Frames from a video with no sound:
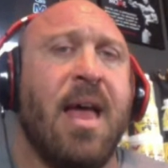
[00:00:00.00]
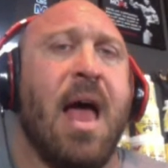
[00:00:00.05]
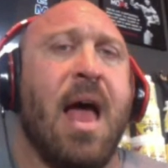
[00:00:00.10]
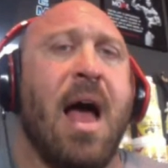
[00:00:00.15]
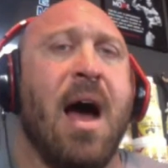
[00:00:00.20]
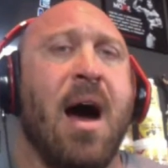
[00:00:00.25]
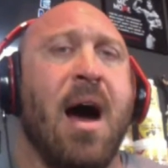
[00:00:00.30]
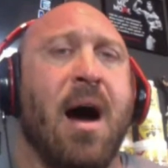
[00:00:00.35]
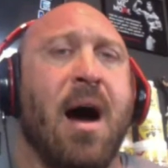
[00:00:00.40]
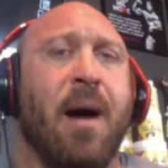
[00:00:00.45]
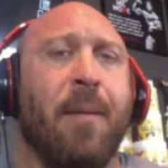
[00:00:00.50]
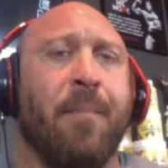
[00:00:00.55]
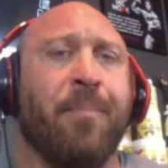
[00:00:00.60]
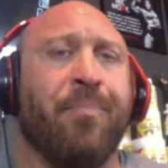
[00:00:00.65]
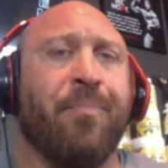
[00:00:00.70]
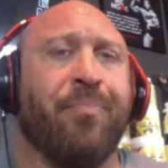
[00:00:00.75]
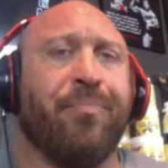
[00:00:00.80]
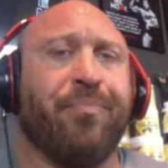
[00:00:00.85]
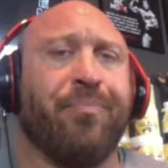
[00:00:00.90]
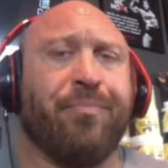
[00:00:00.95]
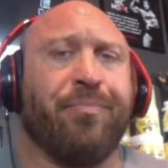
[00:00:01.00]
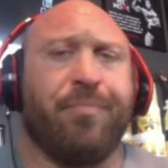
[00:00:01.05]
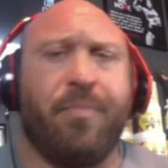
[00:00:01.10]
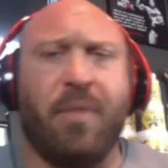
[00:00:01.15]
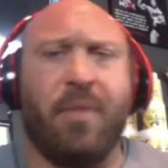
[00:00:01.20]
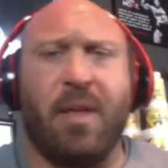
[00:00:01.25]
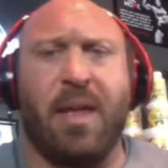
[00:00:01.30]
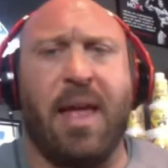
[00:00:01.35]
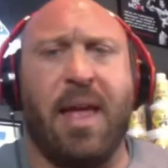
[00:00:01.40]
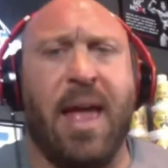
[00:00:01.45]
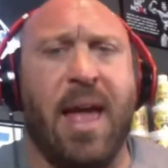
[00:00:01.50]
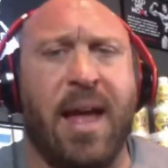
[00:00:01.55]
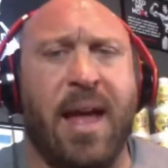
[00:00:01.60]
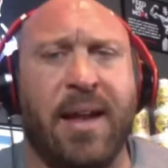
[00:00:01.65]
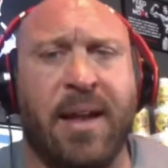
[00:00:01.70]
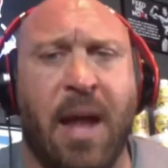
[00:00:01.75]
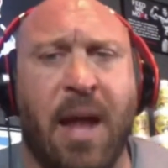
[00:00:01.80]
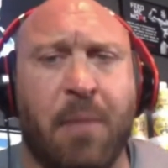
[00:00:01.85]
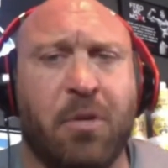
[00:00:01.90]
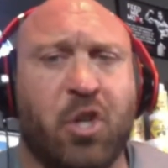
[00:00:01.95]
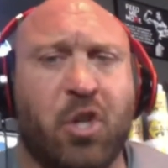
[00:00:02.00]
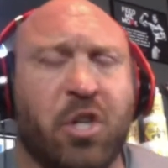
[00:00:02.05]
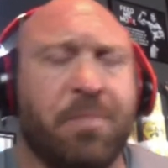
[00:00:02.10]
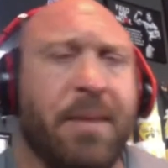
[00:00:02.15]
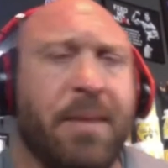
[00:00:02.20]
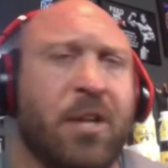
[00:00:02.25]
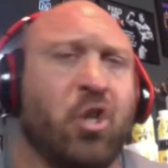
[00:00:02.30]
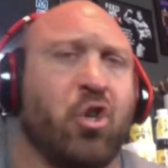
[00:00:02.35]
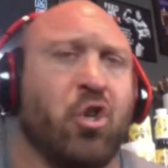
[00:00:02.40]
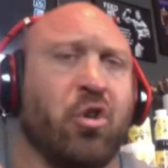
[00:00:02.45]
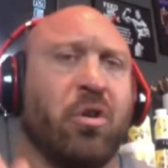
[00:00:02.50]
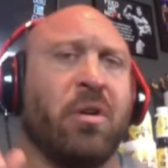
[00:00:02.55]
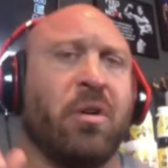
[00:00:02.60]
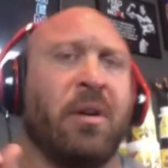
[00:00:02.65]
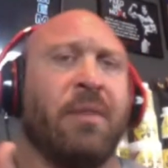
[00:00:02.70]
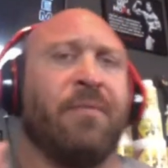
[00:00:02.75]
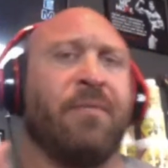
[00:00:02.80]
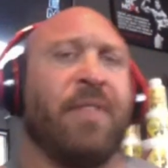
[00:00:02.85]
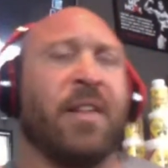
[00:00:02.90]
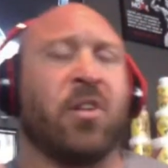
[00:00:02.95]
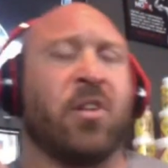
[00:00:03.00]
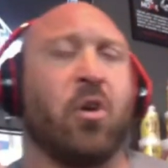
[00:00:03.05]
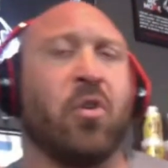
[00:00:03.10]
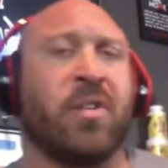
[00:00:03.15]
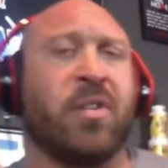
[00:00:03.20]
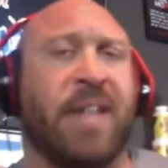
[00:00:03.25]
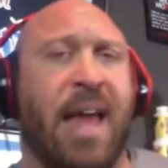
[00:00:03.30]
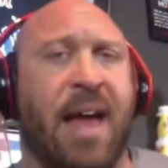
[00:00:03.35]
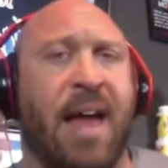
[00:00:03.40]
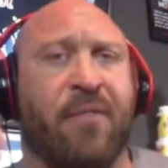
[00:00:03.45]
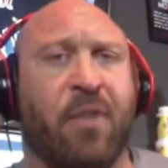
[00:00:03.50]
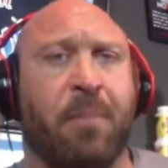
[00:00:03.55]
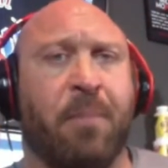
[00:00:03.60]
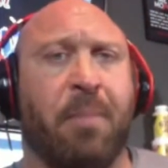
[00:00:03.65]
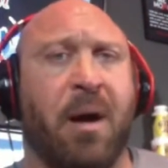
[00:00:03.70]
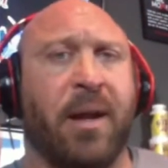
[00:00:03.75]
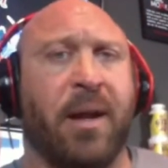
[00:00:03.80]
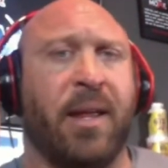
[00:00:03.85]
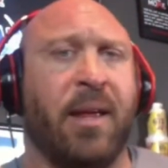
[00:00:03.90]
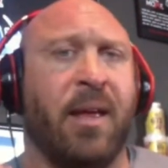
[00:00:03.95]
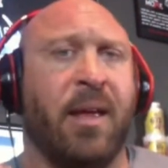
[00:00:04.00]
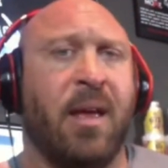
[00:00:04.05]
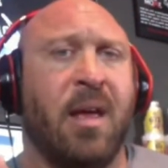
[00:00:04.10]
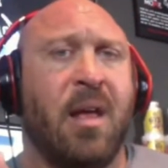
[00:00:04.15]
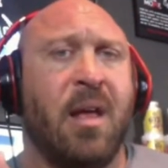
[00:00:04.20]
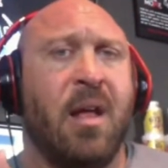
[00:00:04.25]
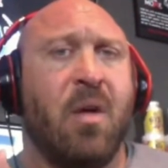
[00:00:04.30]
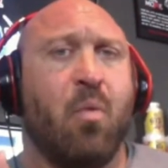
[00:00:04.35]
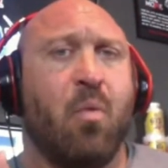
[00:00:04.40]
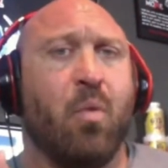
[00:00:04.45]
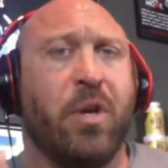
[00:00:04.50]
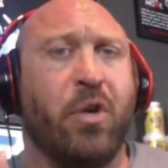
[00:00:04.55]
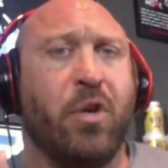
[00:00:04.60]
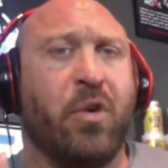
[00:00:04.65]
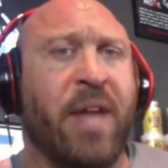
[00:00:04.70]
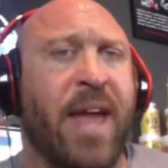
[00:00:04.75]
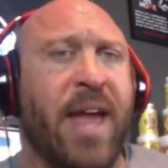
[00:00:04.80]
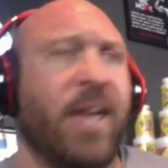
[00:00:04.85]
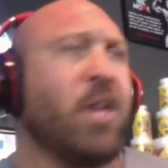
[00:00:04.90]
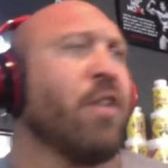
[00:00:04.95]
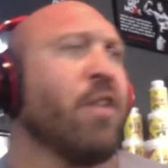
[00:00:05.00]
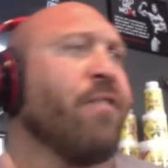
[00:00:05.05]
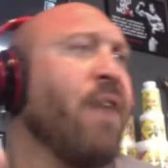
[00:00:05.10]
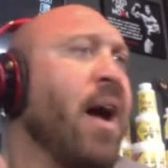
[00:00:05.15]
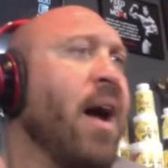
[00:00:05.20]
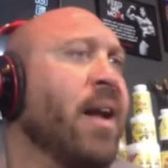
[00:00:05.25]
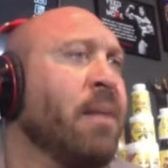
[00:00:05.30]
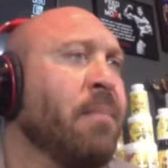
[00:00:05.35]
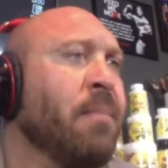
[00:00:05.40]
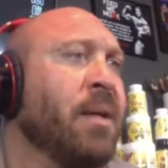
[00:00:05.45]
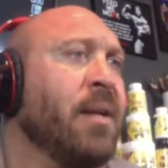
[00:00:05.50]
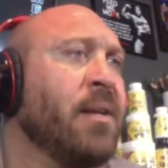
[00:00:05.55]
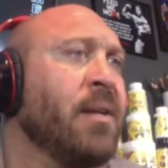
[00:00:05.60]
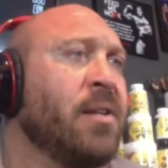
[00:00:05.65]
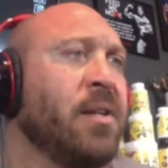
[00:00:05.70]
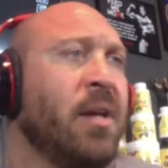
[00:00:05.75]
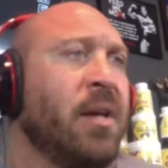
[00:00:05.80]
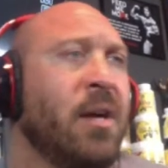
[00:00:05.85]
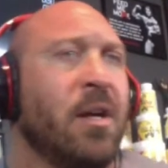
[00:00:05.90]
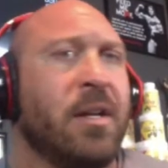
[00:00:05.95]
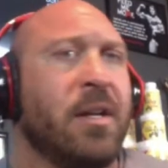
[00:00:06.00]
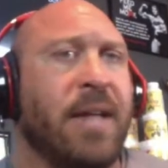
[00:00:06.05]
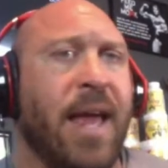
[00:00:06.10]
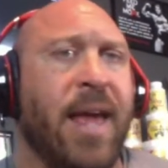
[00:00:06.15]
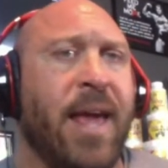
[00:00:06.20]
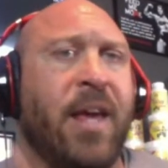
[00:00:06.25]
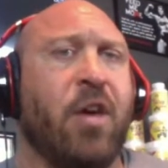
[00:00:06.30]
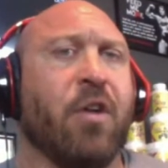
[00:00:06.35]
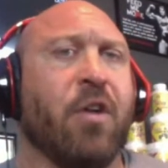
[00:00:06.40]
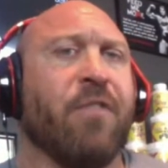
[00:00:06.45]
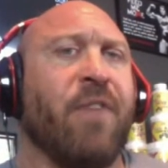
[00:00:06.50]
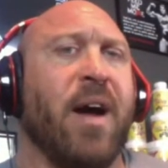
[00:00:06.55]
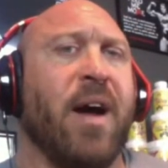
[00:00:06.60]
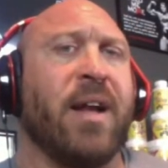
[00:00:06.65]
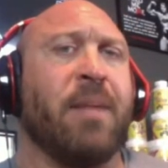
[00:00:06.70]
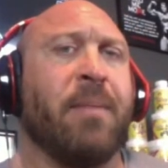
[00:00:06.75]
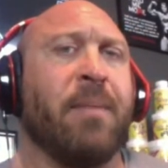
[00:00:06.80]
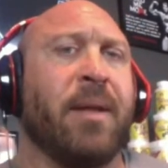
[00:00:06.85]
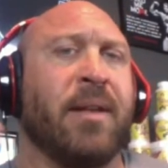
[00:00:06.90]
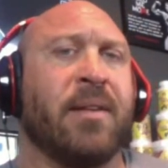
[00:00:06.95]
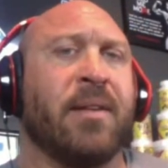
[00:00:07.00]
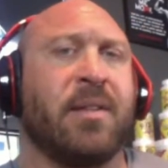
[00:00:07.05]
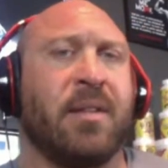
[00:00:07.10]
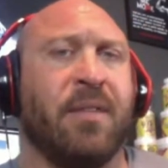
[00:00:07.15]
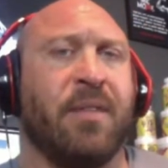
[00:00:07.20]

And I would just make sure this goes to everybody. When you take your vitamins, take your vitamins.